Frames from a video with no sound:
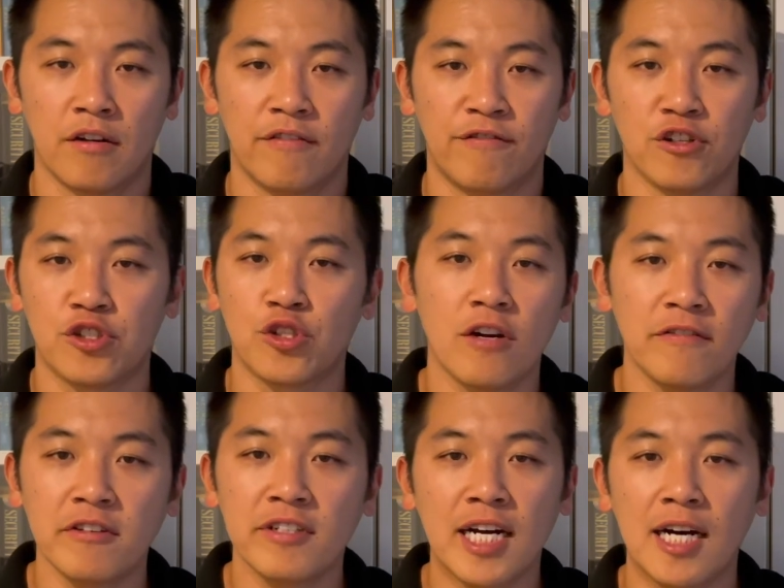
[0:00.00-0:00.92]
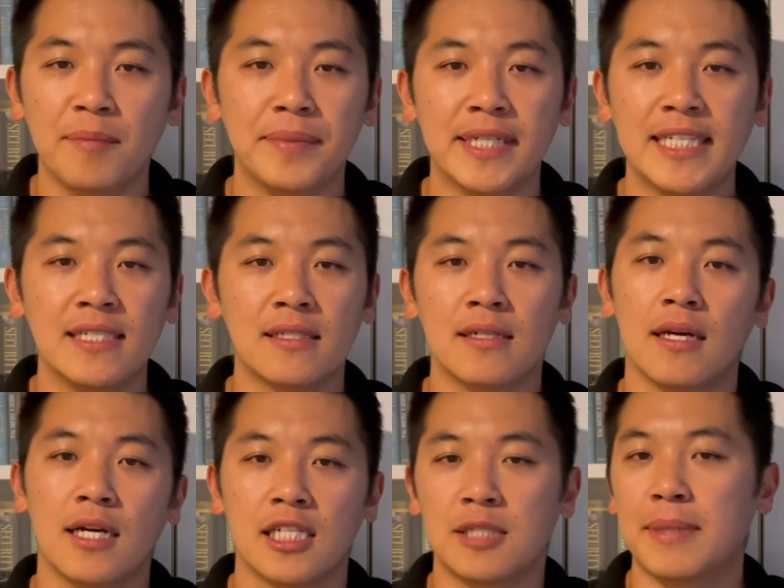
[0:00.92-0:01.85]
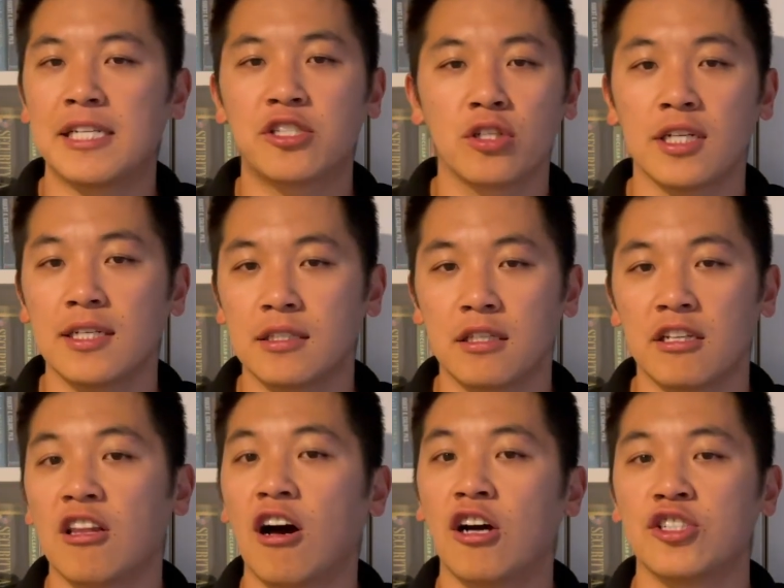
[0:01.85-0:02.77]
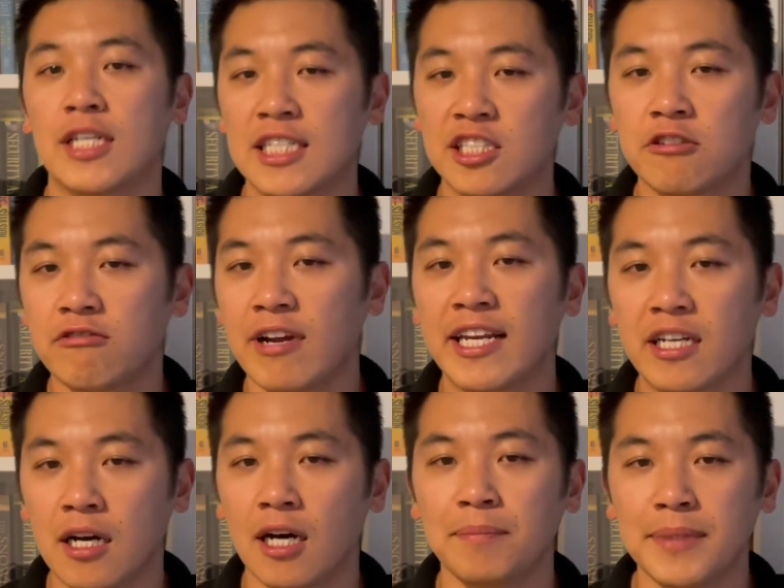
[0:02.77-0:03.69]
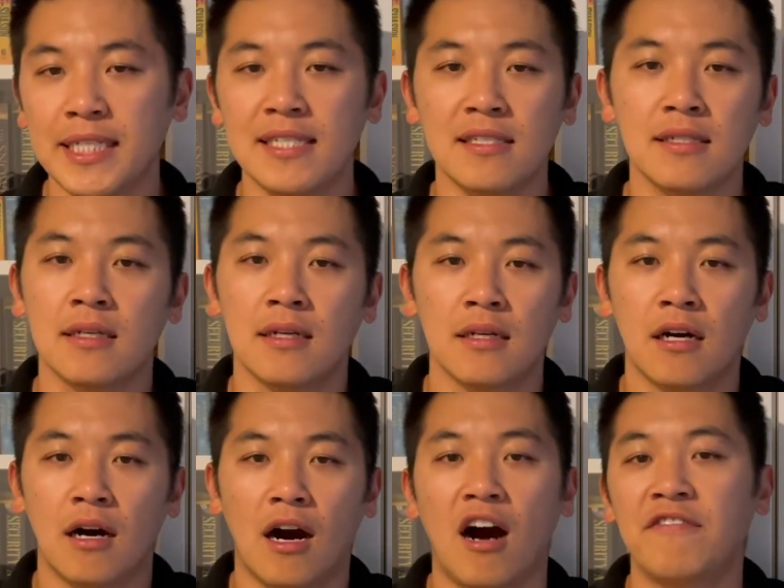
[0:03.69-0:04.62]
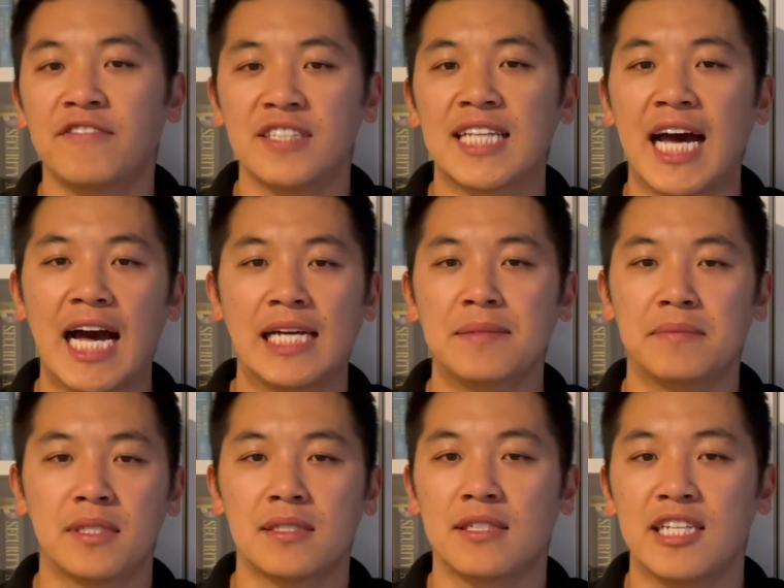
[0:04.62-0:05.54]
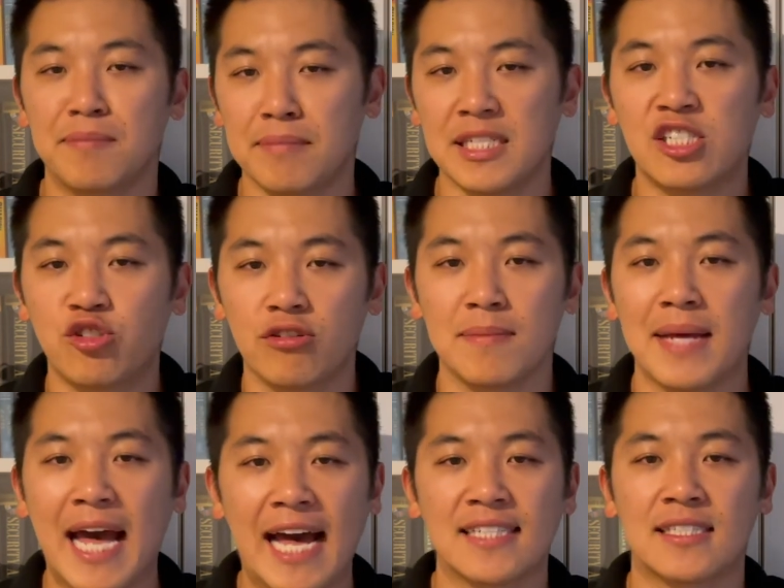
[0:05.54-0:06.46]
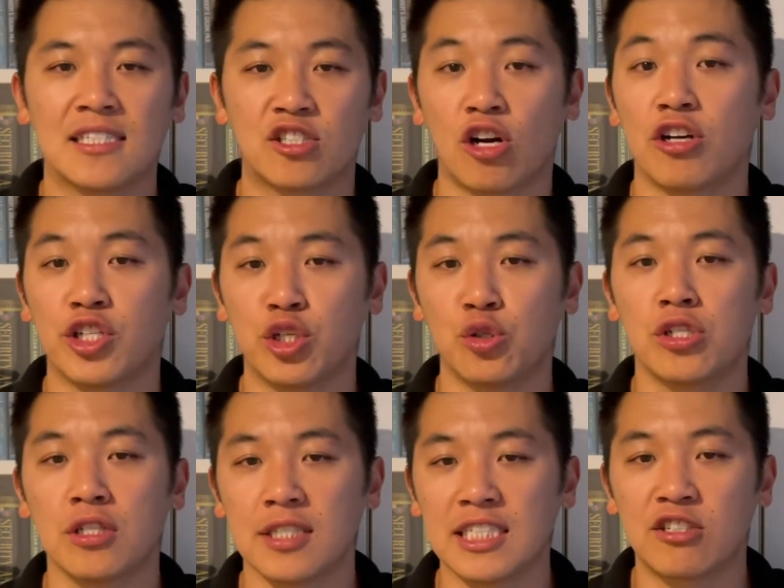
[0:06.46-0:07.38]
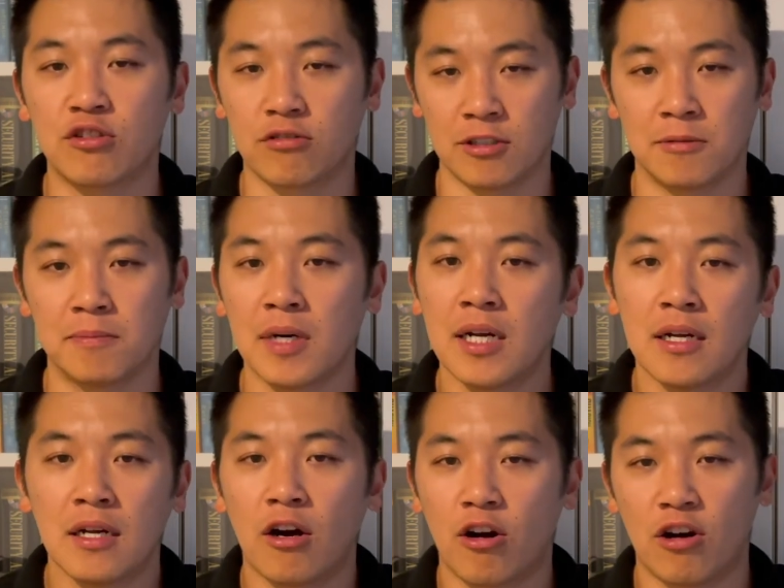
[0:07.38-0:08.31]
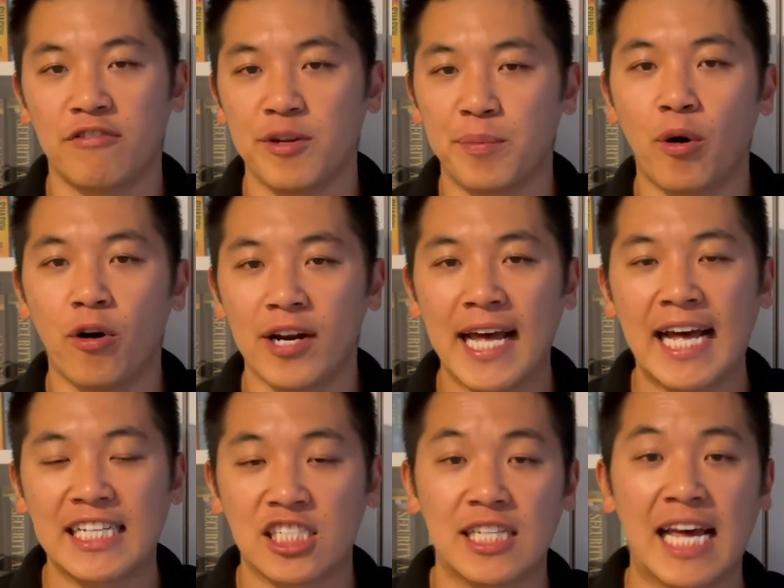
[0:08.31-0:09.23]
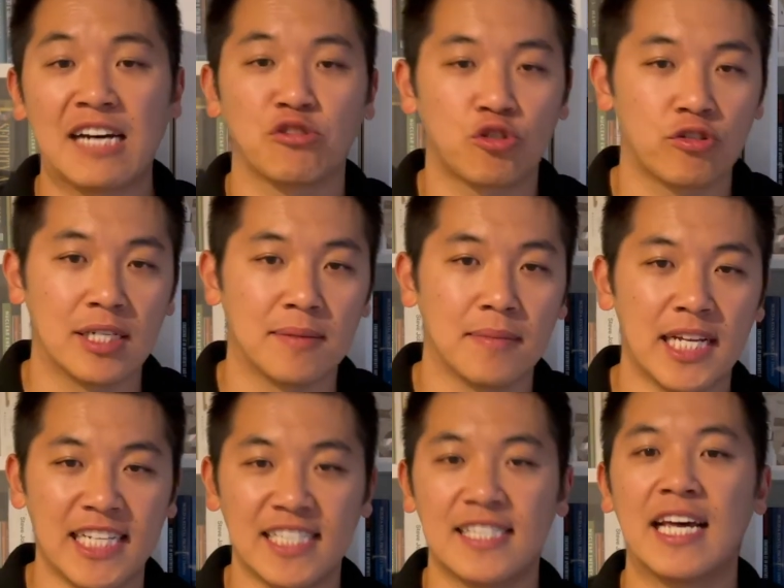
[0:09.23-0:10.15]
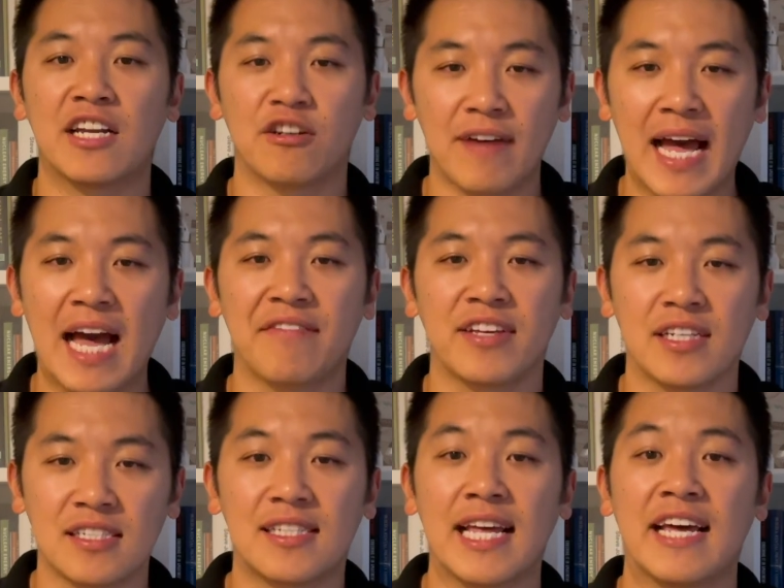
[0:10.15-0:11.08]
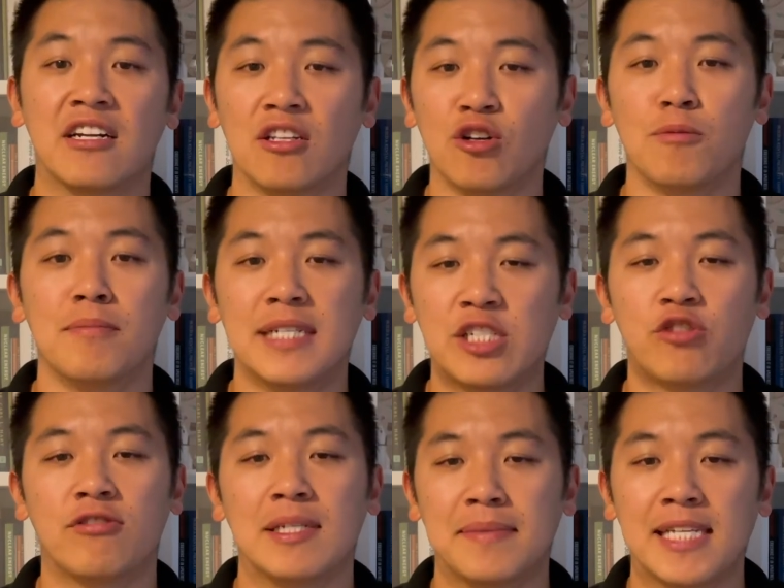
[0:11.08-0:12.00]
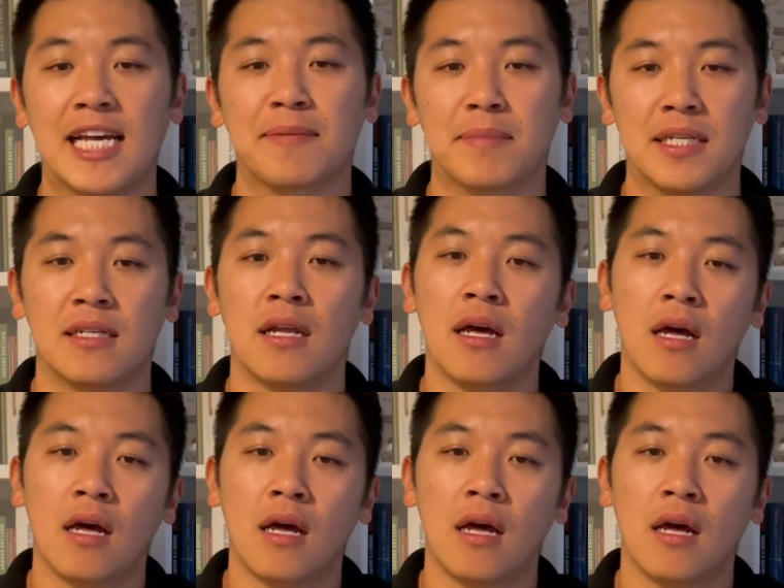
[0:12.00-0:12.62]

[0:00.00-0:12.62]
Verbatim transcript: for several companies, especially the large integrated companies, oftentimes their midstream assets are usually grouped or reported as downstream instead of having a standalone midstream segment.